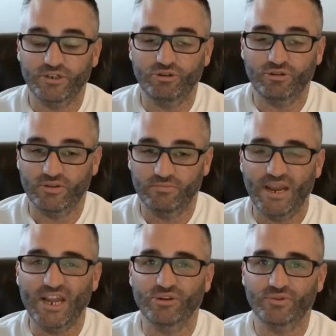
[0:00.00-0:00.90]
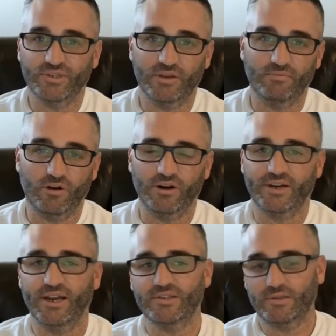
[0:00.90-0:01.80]
You can manually send
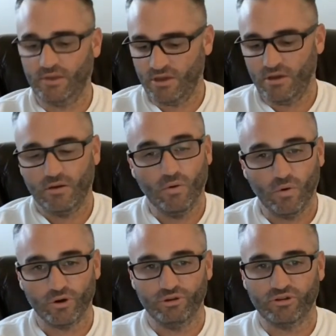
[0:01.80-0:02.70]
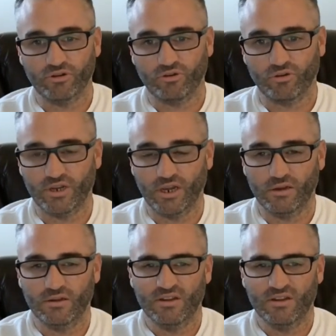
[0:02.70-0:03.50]
broadcasts, or you can create